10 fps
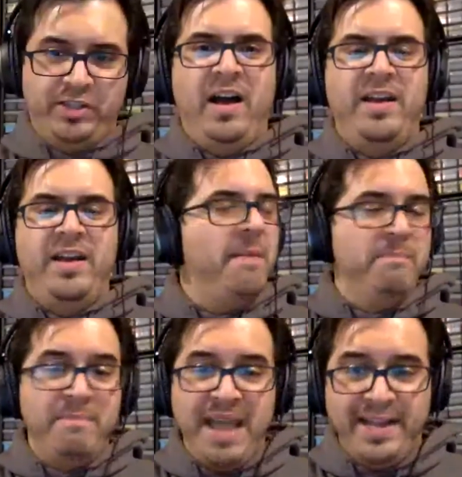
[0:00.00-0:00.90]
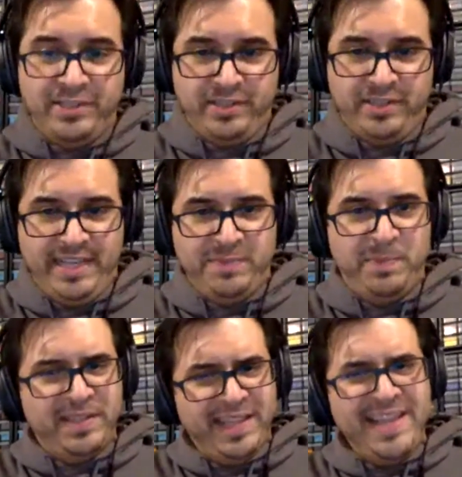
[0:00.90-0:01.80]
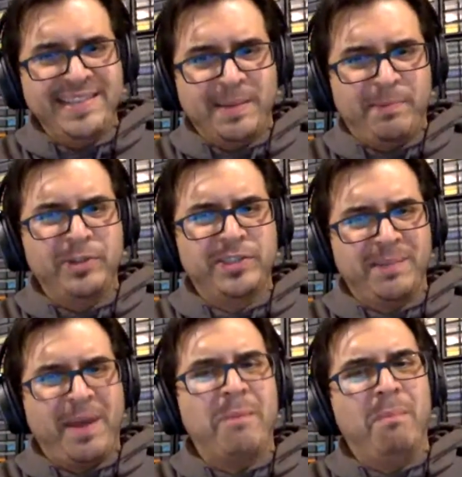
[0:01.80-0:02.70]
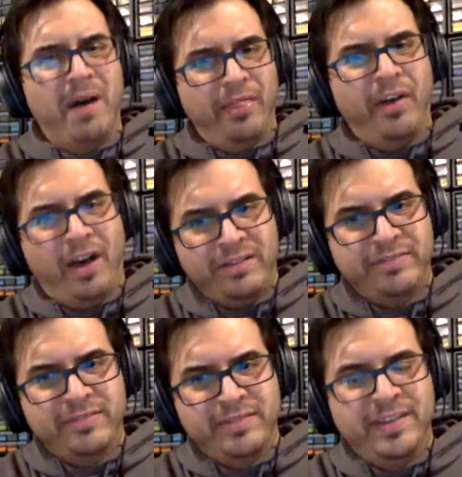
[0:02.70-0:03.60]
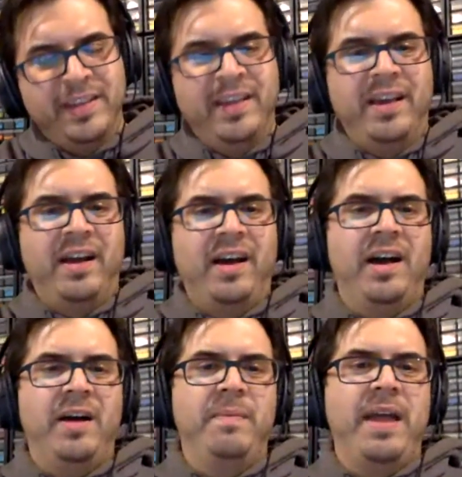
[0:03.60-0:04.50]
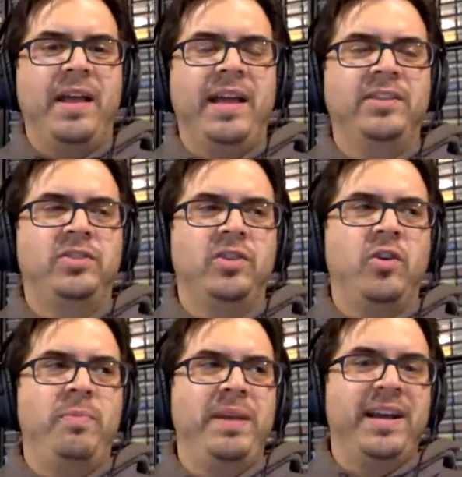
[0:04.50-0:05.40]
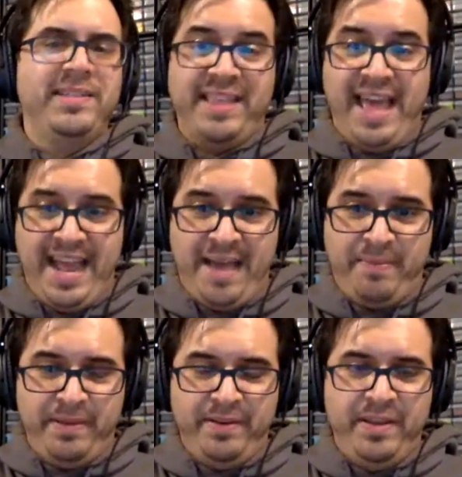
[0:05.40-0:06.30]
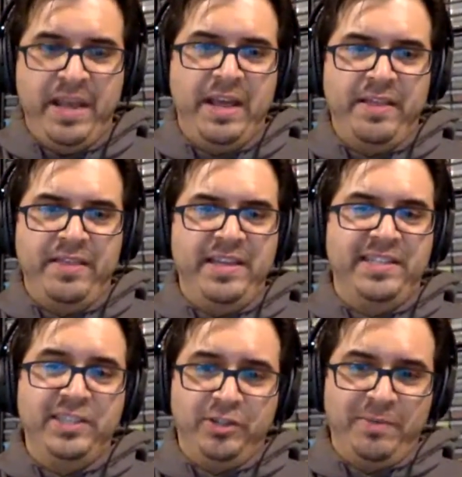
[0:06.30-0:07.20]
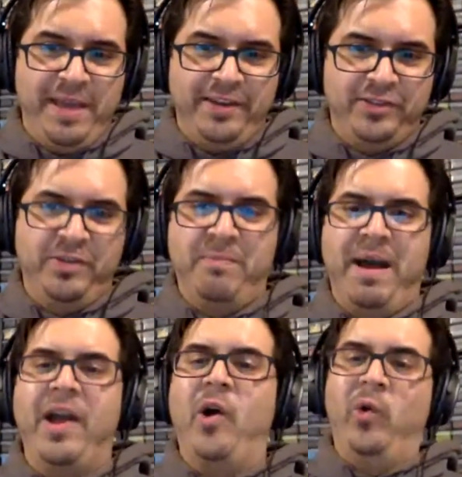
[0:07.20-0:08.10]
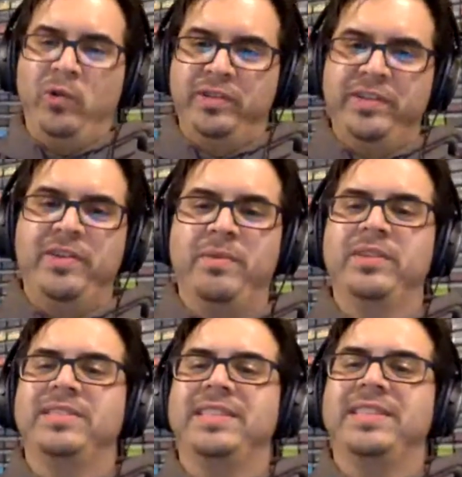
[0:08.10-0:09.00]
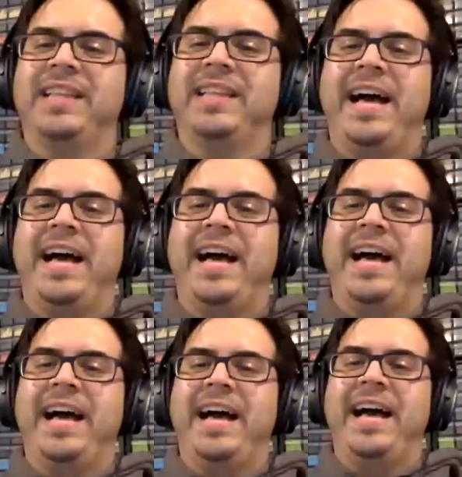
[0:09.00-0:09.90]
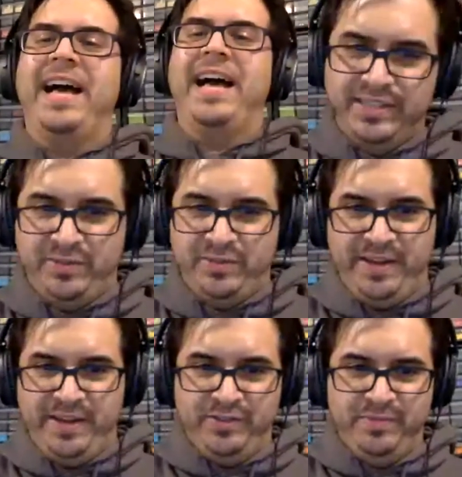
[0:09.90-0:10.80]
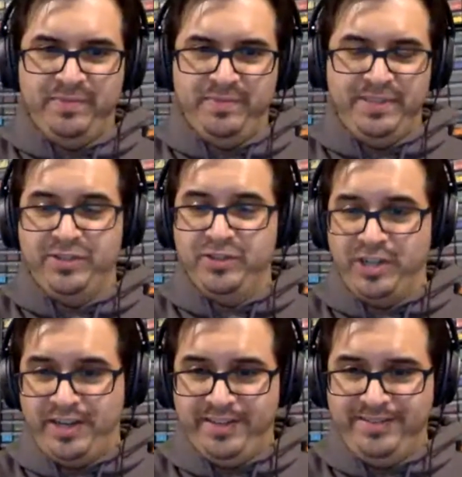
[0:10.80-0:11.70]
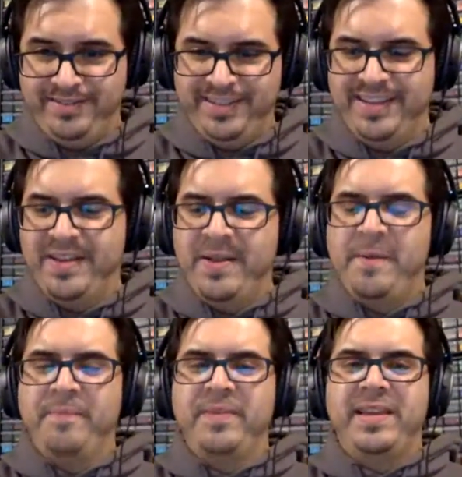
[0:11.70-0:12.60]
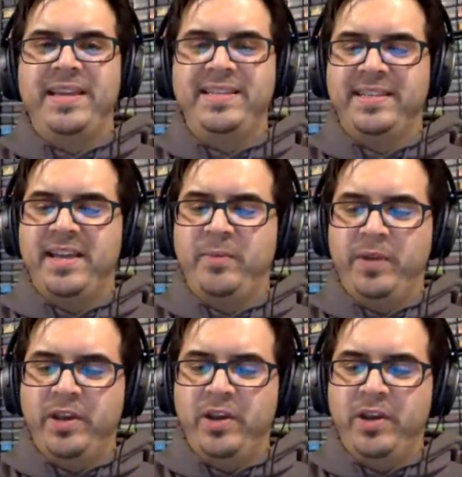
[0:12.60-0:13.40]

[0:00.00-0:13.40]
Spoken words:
Not major delays, but delays that pushed it about a month off. And so because that happened, the district manager, my old / new district manager, Mr. John, he said, well, you know